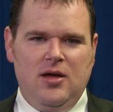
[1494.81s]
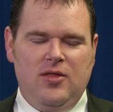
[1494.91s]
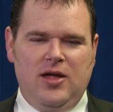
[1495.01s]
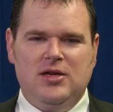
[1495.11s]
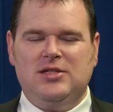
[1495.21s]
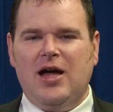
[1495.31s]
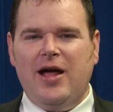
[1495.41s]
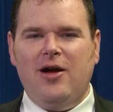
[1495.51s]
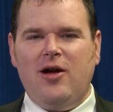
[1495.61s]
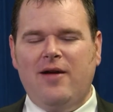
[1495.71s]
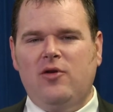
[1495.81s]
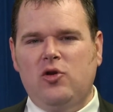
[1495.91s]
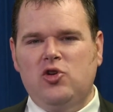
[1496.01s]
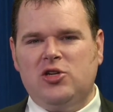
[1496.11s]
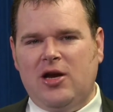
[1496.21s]
The entire
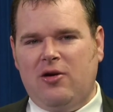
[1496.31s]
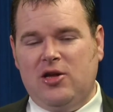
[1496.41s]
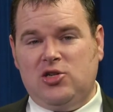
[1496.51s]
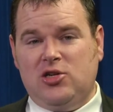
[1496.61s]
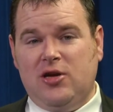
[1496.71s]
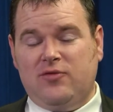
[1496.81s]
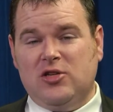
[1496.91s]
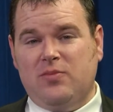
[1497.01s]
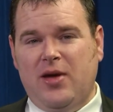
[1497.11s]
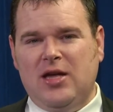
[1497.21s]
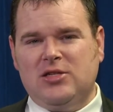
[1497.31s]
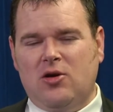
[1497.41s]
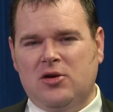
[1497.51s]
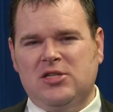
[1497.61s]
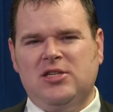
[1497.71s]
evolutionary shift is based
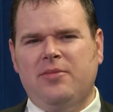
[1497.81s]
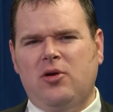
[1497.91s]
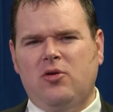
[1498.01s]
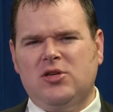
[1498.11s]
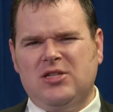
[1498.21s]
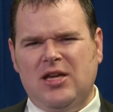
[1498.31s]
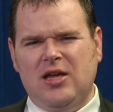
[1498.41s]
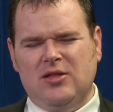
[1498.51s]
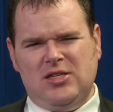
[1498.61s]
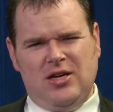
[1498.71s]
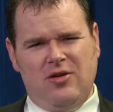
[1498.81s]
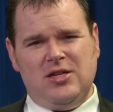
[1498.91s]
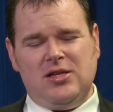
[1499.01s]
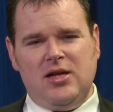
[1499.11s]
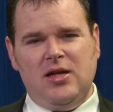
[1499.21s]
on similar teeth.
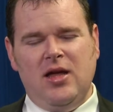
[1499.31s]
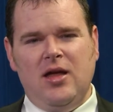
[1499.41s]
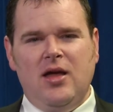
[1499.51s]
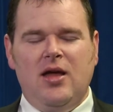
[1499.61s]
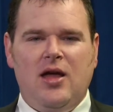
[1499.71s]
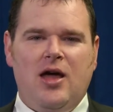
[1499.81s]
Seriously? How